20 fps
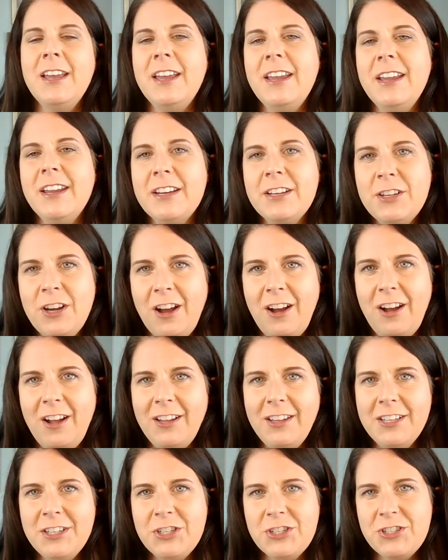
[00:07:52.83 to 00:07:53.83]

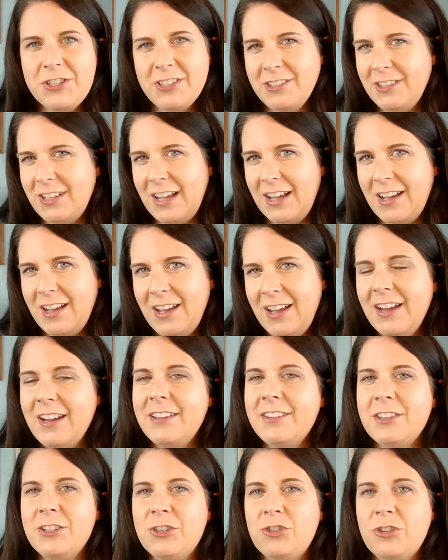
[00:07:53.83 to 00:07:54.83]
acknowledge the lie
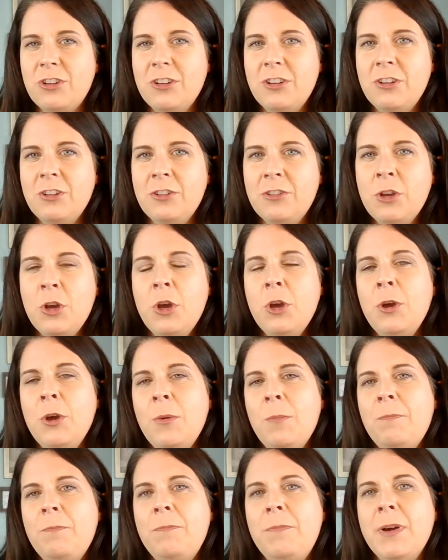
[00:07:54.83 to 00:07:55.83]
and the truth
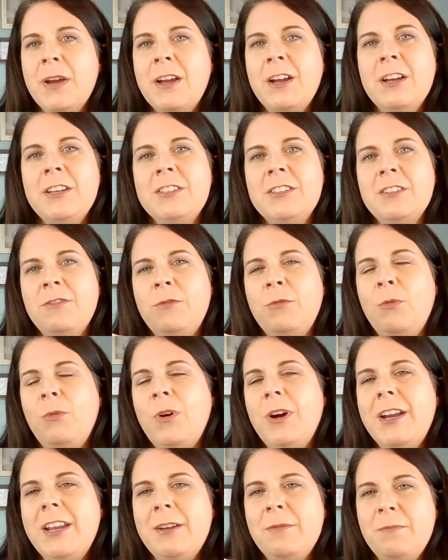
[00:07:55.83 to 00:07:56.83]
because of
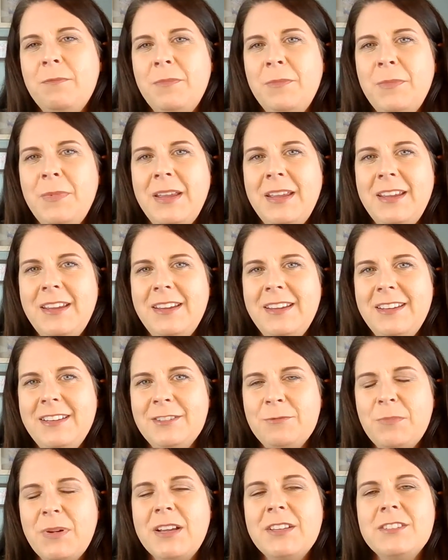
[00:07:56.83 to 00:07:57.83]
what it
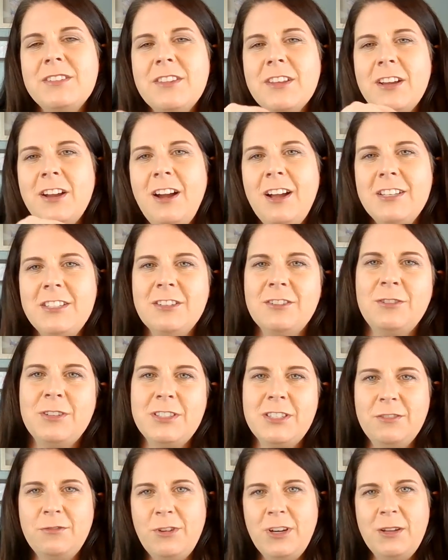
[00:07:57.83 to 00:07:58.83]
means, because of the
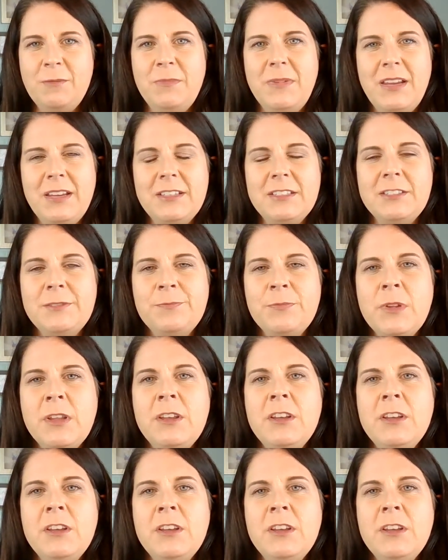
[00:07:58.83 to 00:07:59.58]
consequence of what it means.